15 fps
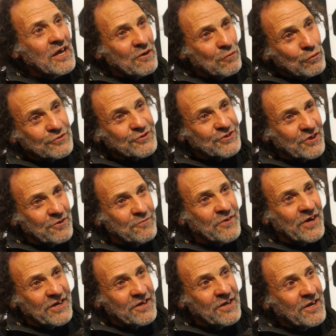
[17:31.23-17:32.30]
Also,
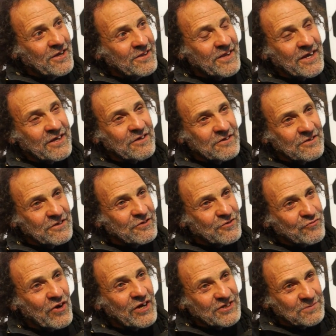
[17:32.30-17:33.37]
they can
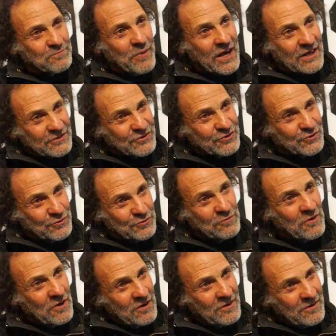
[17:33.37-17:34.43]
trace back
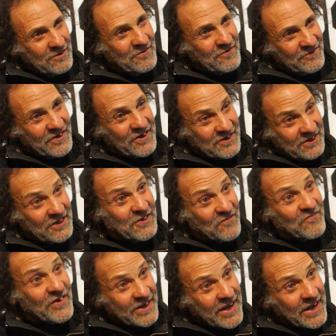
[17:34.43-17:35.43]
to the different